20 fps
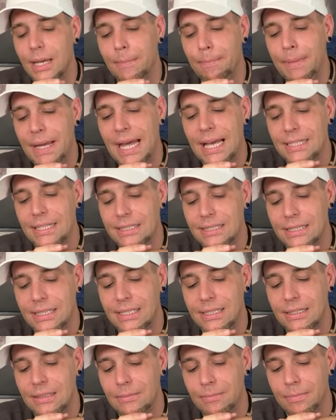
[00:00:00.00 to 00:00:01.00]
back
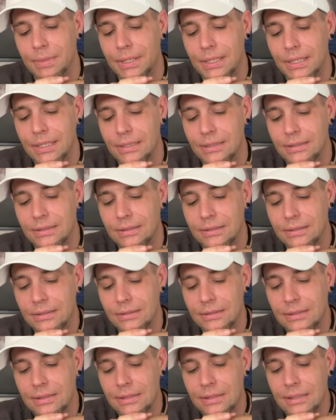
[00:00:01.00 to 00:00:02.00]
seat, but
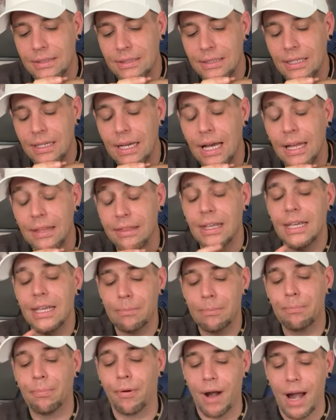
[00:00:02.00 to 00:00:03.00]
I
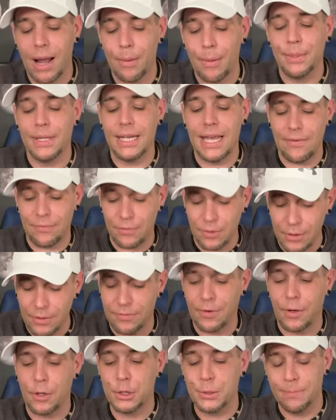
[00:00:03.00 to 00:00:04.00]
think probably after the
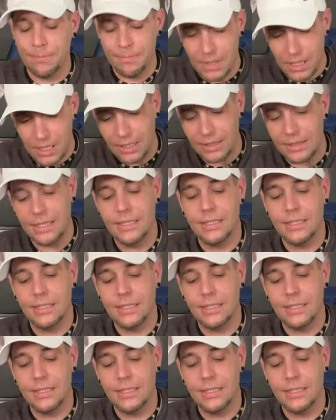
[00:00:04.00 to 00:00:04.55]
first month,